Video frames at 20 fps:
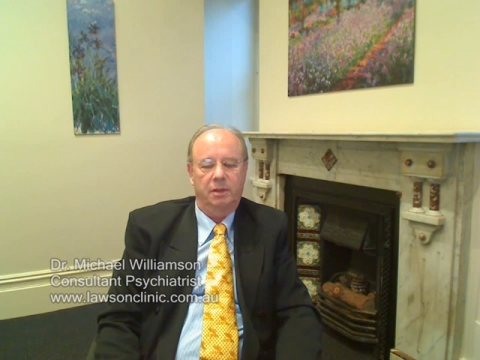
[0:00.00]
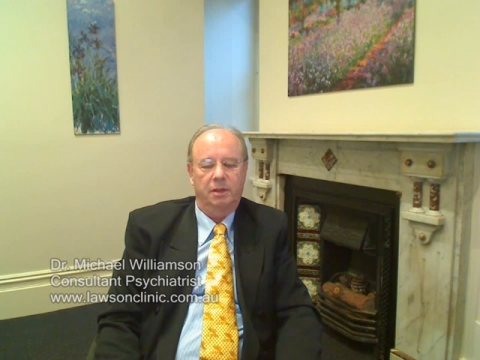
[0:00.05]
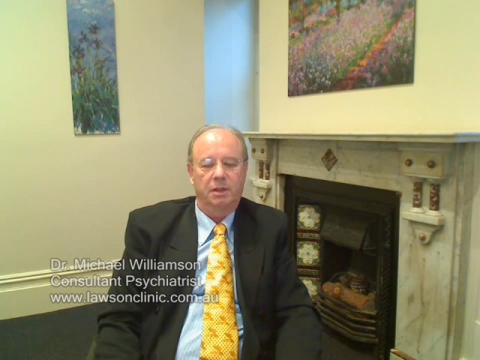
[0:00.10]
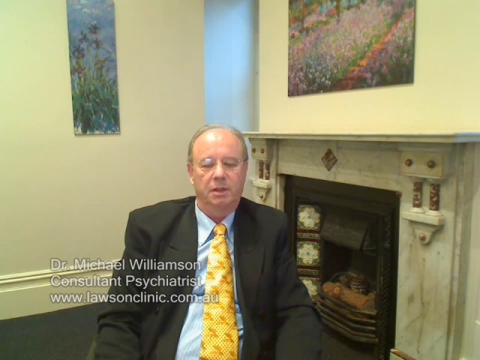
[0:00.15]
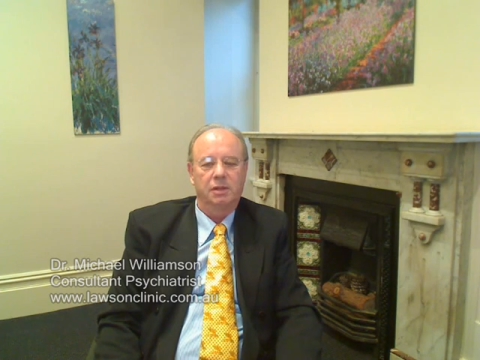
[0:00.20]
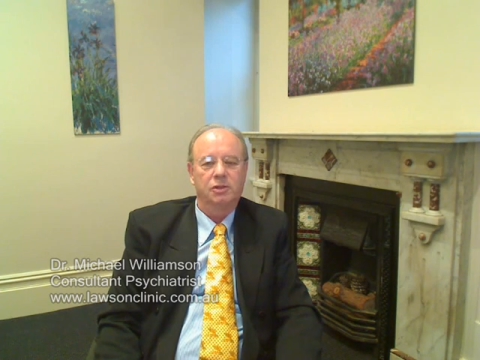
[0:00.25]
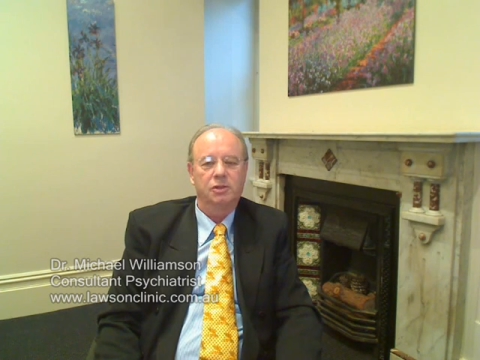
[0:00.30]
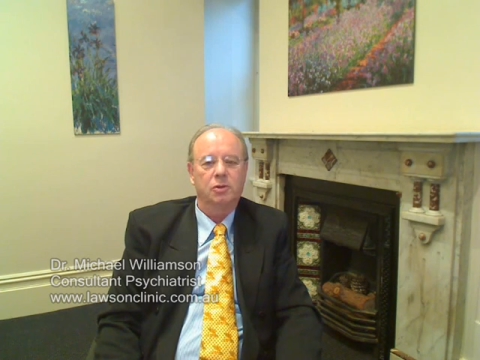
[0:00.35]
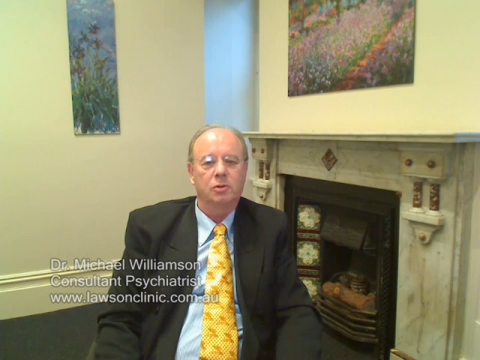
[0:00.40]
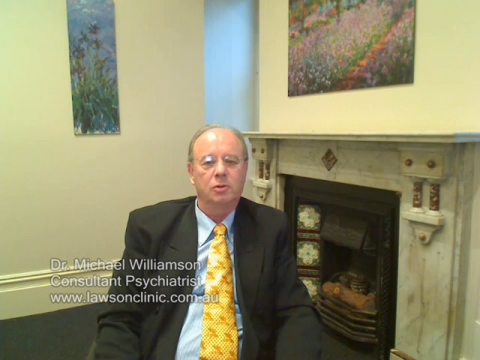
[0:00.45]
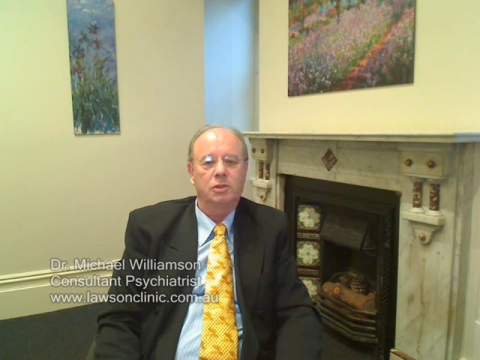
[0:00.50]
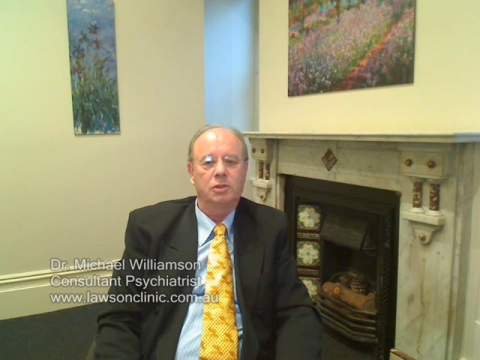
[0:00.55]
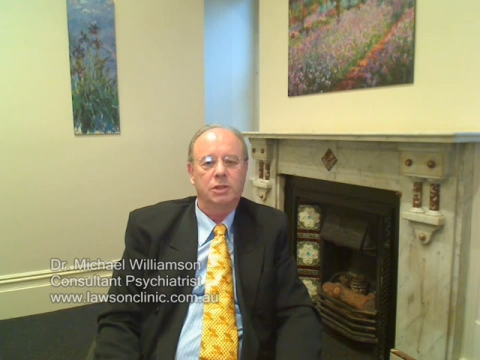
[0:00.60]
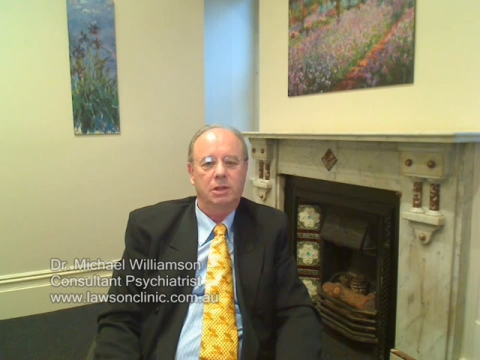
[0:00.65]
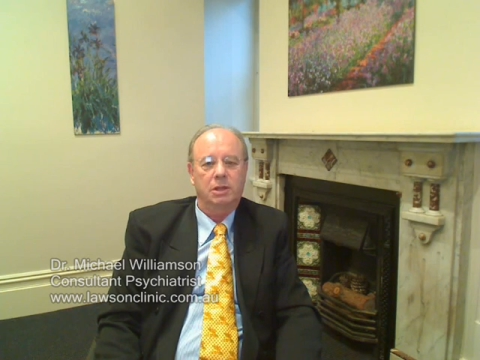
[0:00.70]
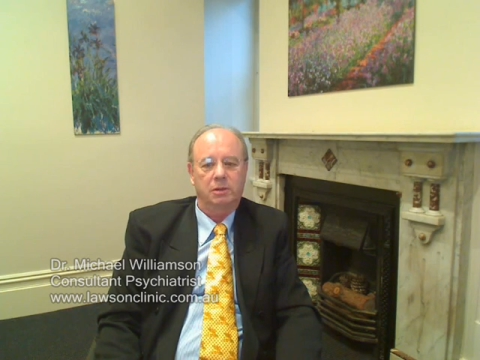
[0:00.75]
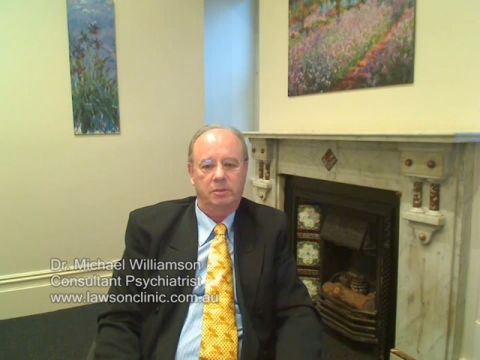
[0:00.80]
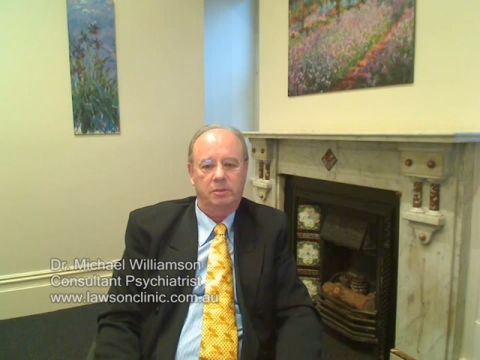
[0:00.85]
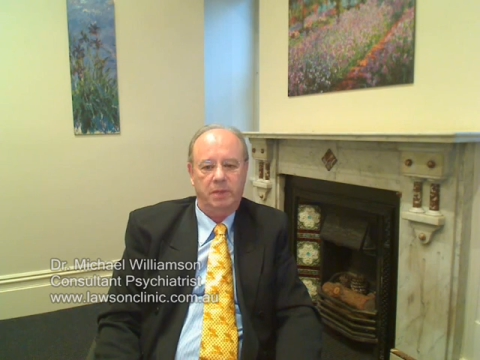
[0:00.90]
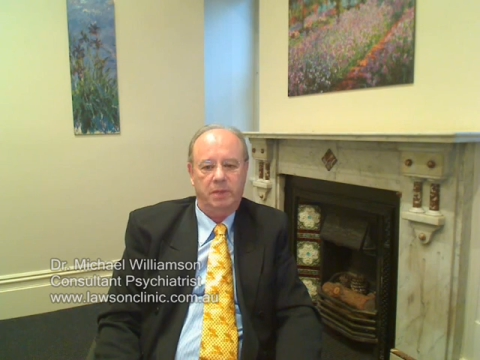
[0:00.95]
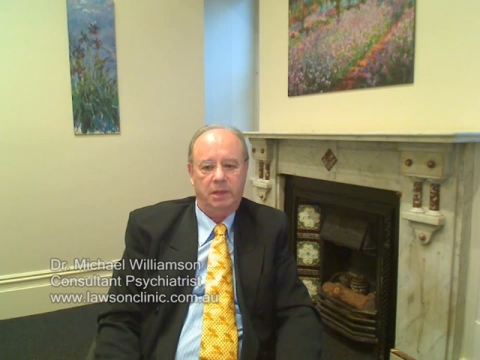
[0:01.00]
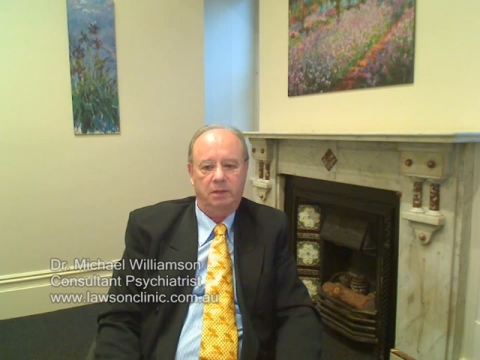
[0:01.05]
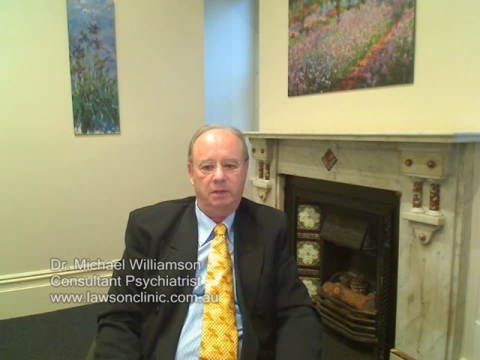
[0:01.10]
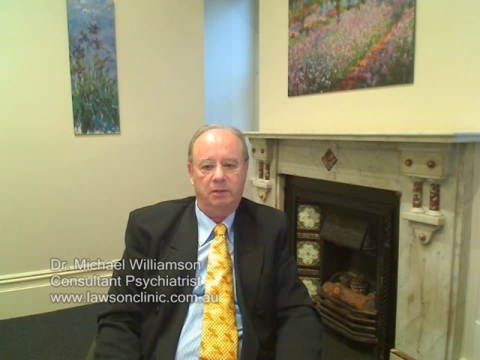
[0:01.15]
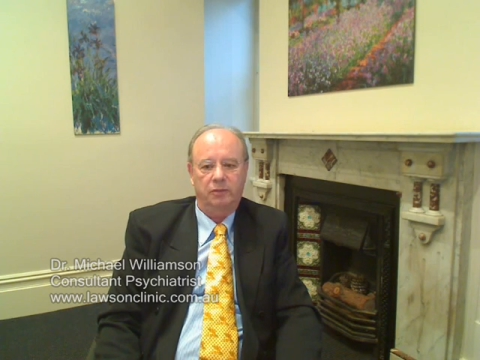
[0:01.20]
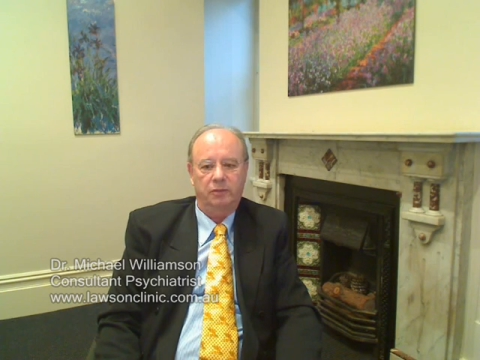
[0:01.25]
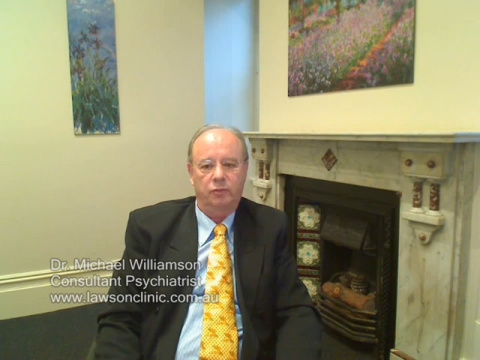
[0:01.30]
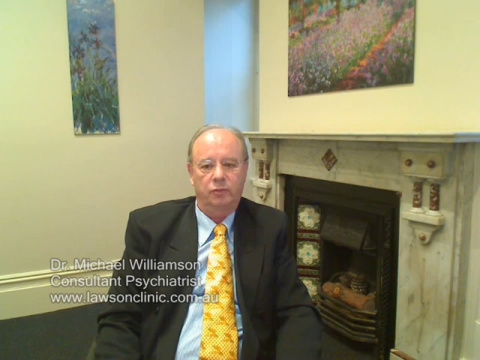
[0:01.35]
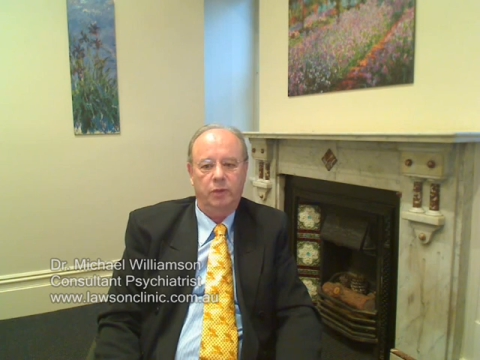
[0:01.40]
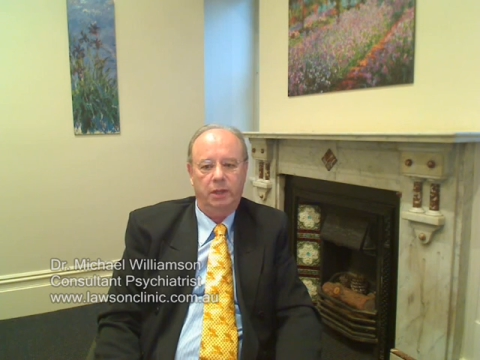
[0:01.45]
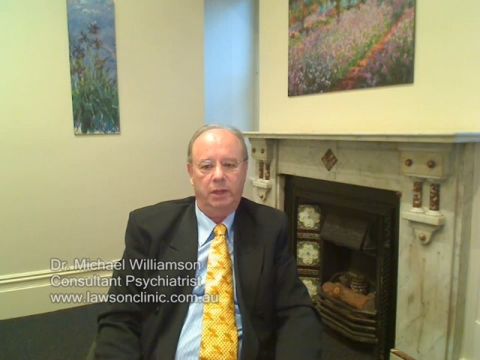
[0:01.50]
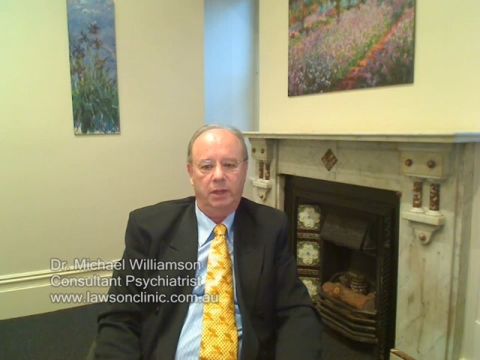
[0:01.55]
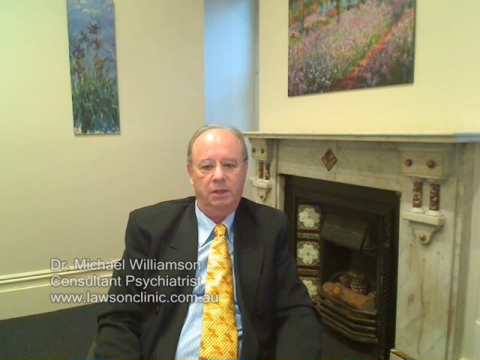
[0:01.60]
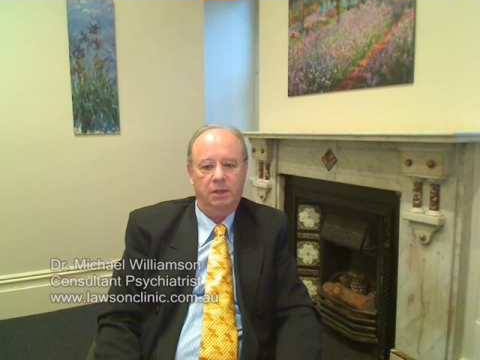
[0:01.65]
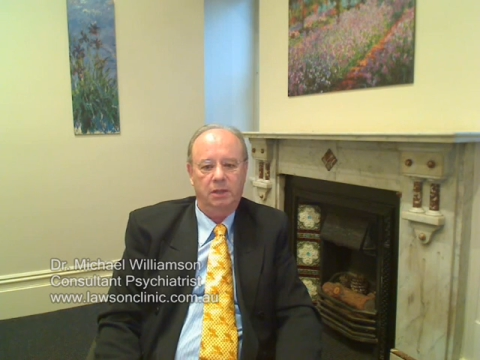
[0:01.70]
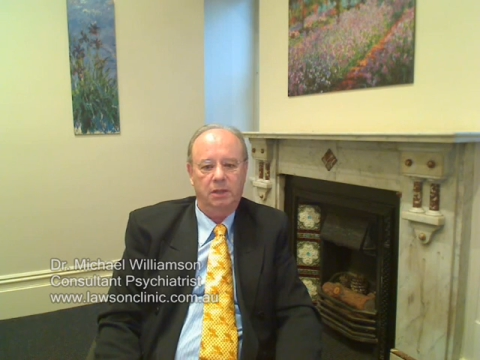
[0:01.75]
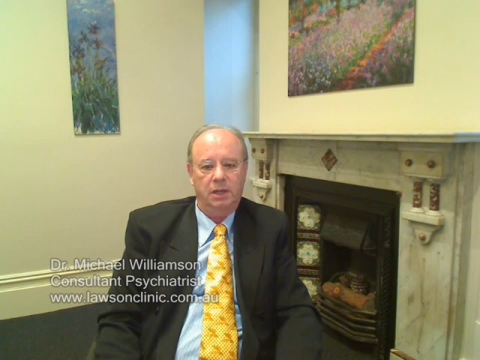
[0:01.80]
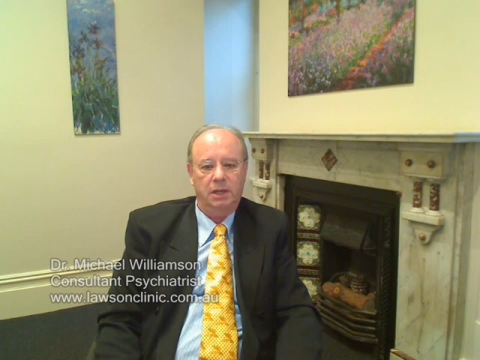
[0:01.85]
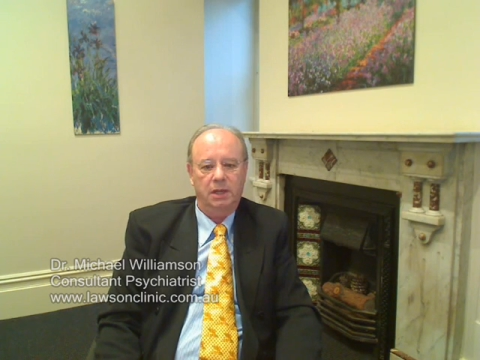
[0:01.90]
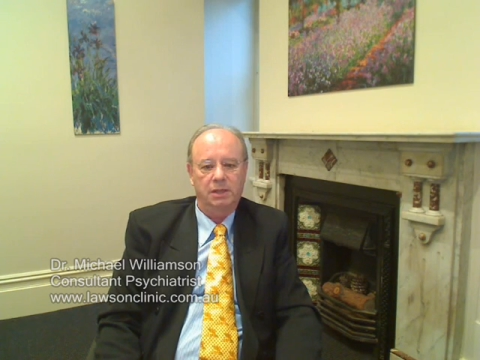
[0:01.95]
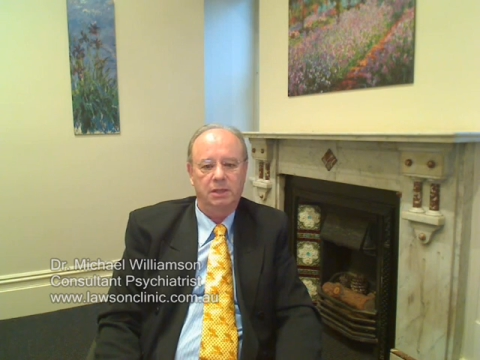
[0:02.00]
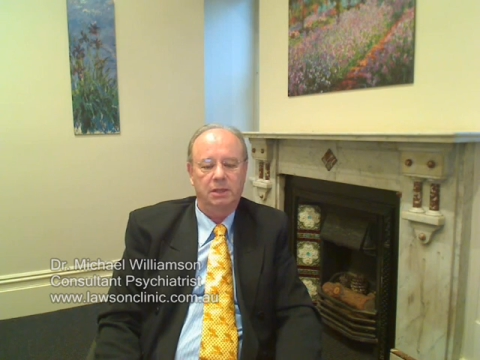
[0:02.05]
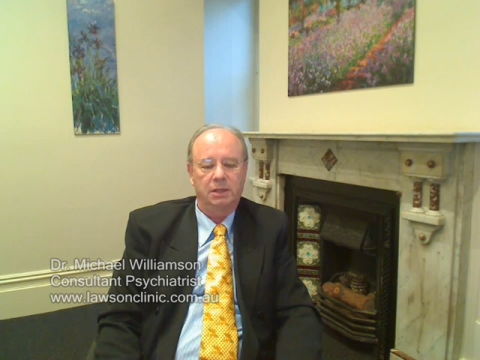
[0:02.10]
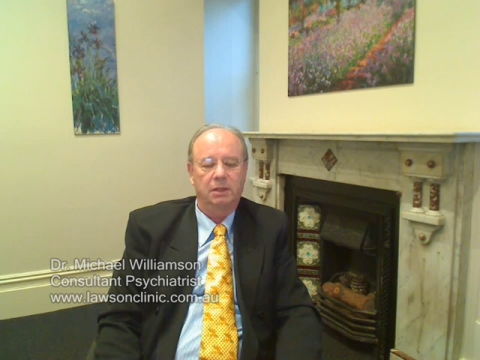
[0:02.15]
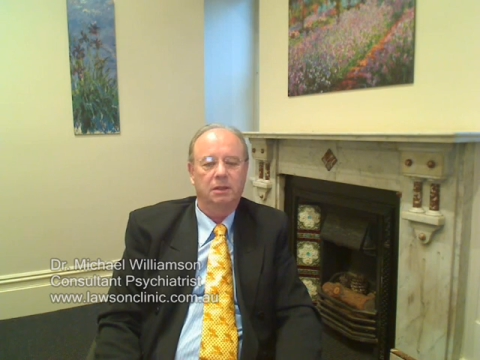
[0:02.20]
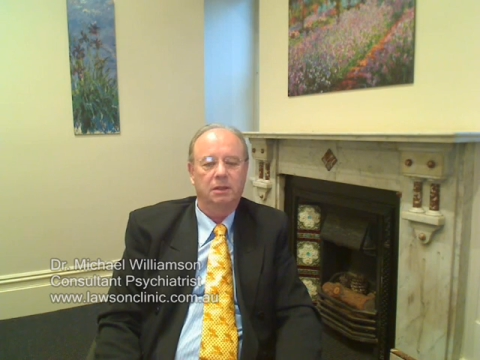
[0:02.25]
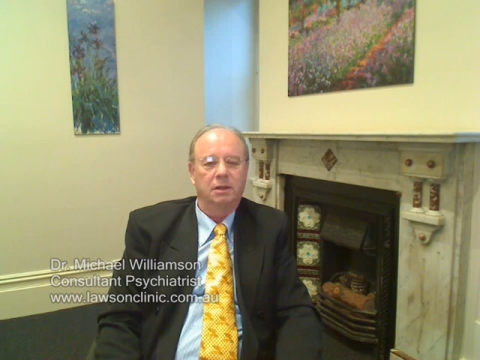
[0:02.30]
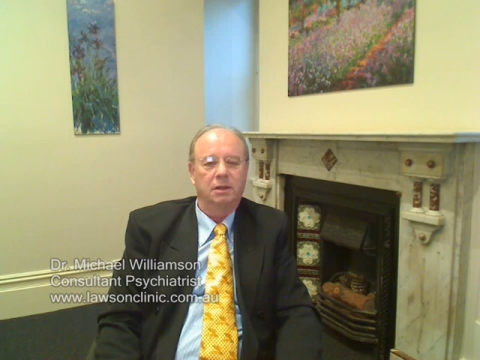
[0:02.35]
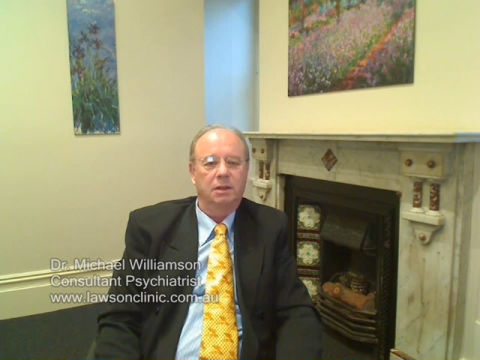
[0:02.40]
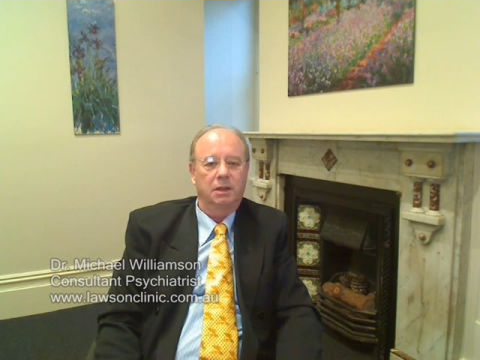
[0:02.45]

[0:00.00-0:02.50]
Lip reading: is also a matter of recognizing